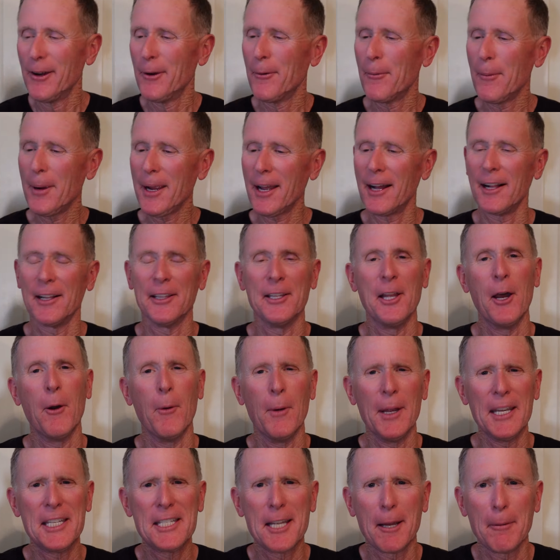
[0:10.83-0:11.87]
We all know
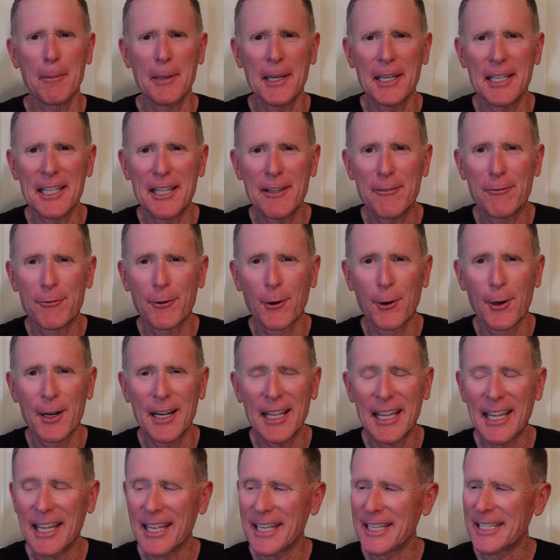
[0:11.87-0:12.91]
what
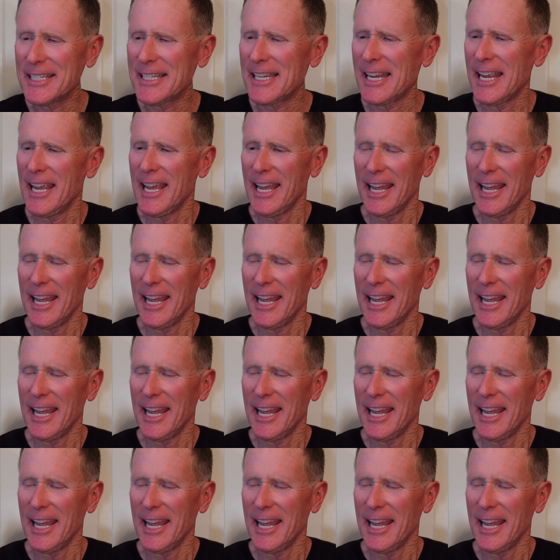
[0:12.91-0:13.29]
WD-40 is.